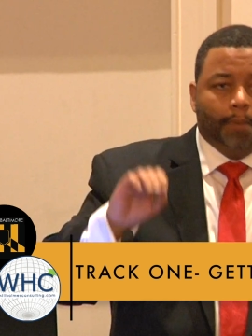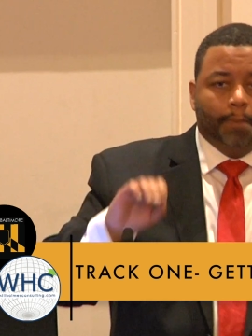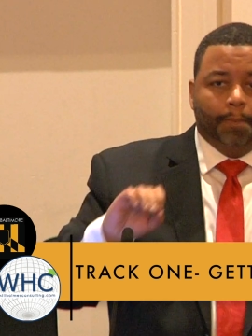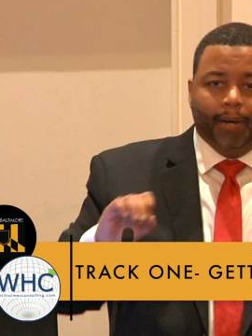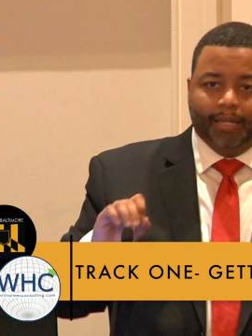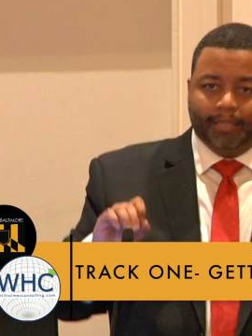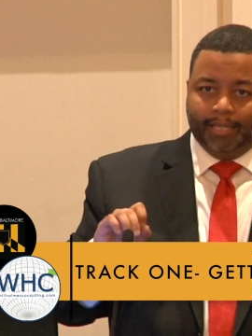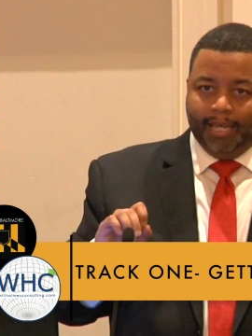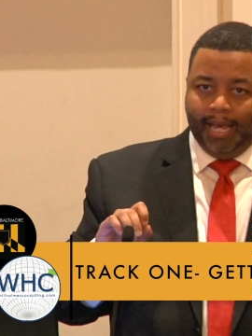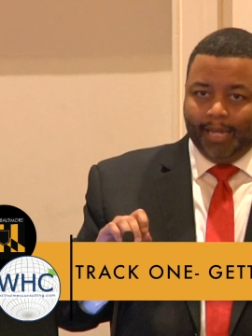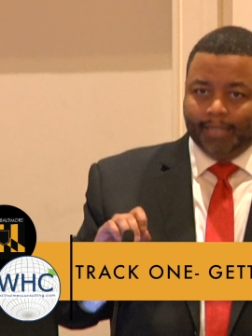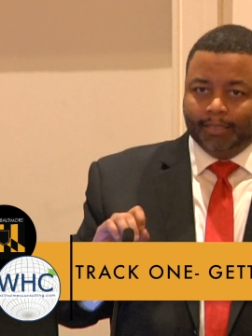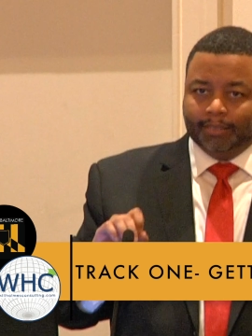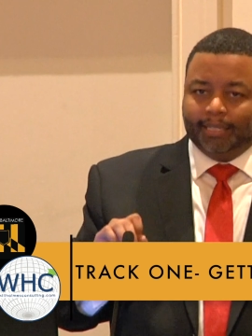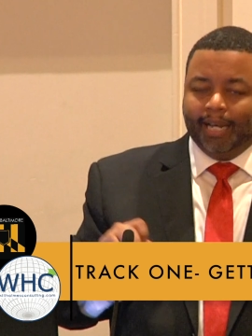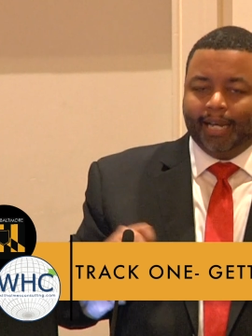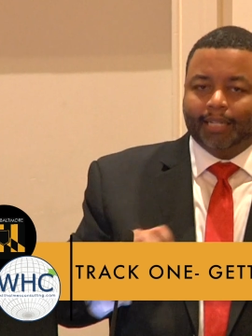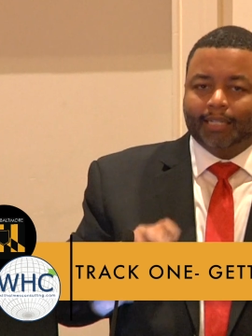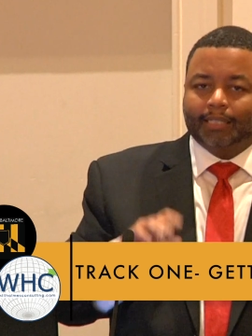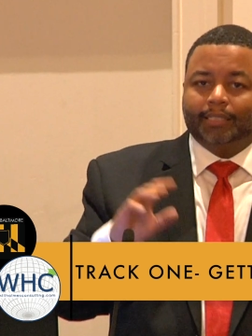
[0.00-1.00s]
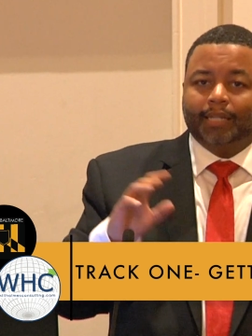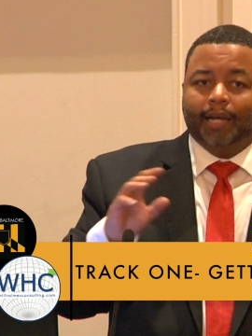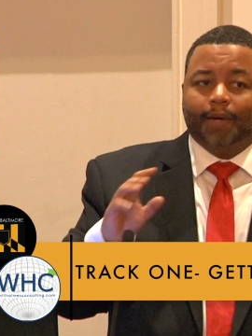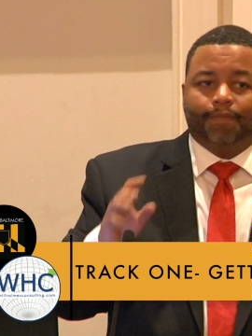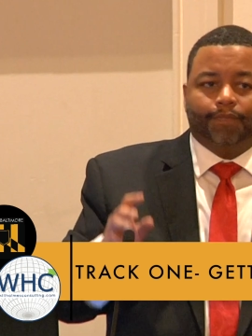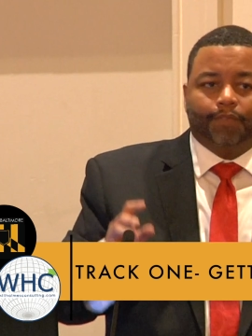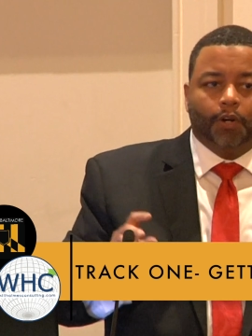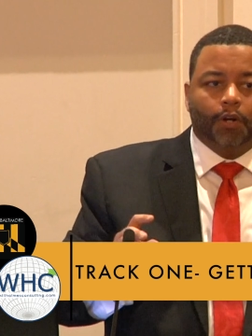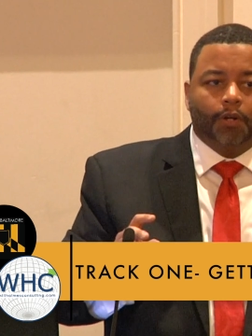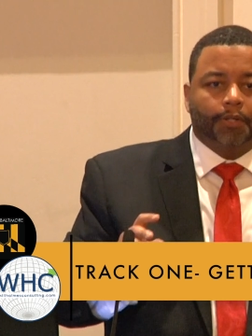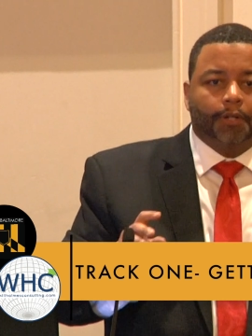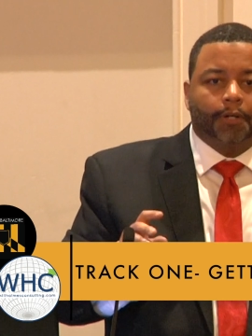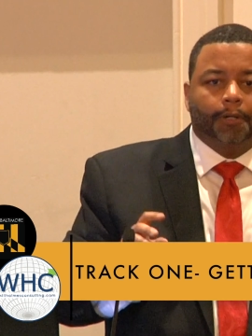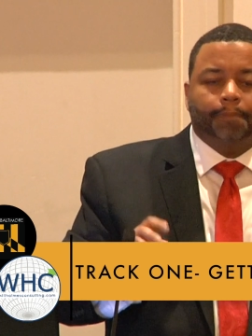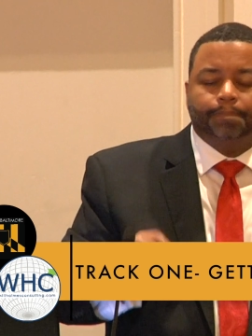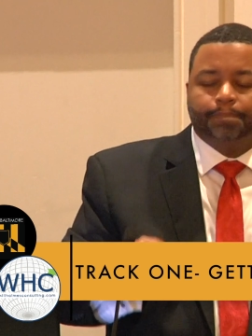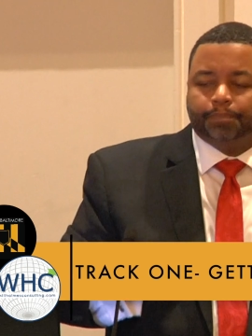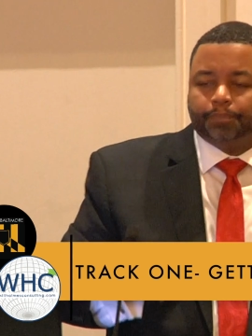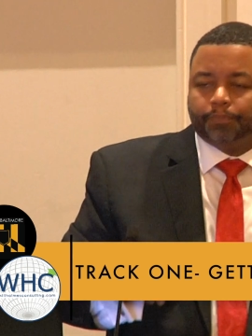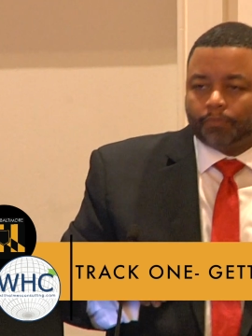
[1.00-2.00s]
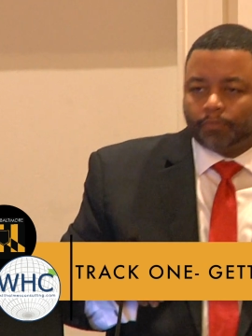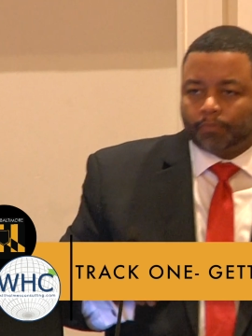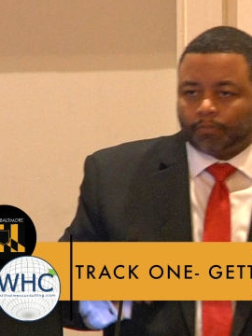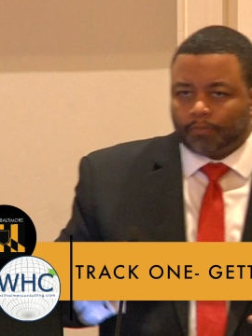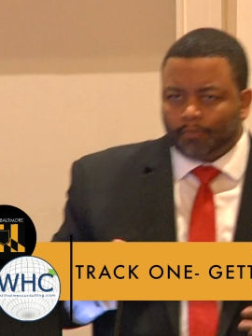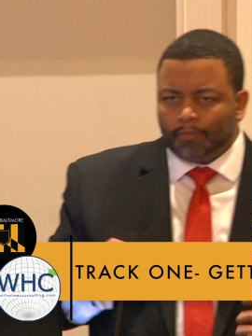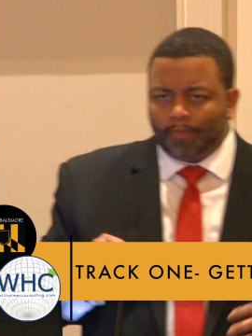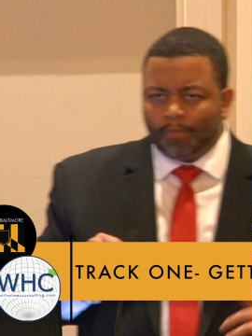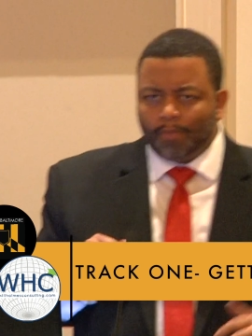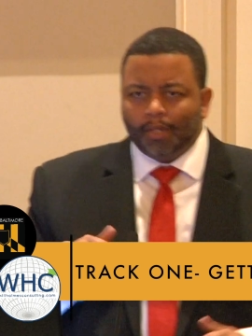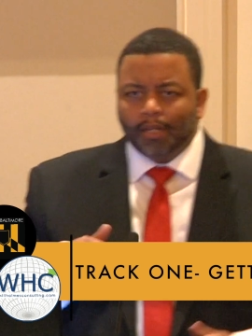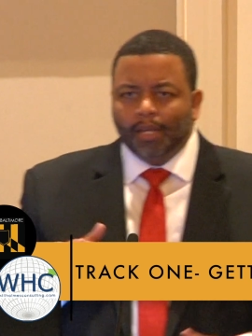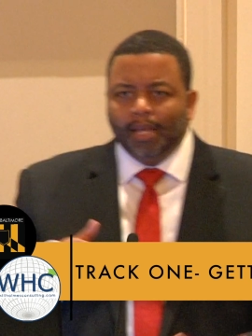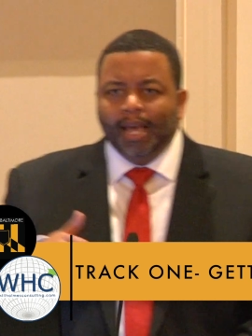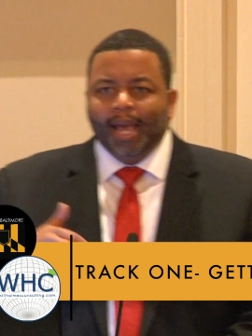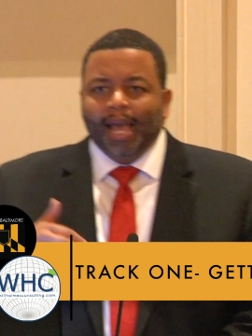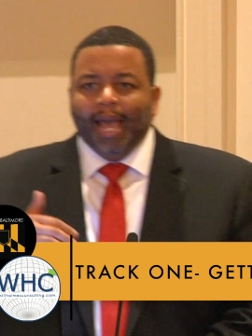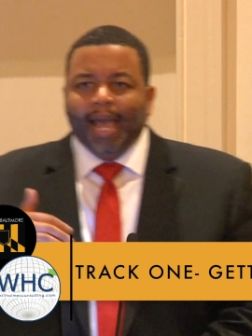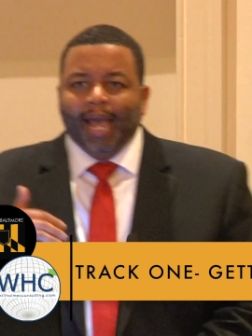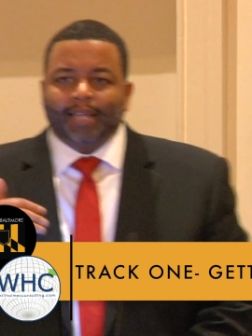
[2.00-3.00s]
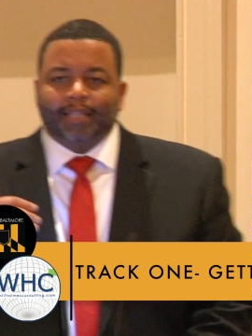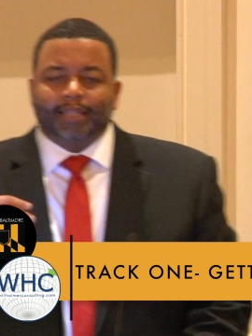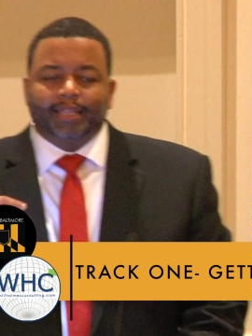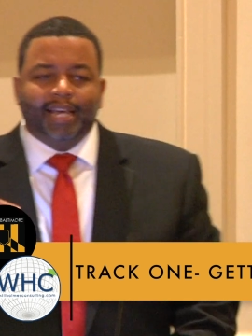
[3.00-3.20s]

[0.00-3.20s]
But then take it a step further and,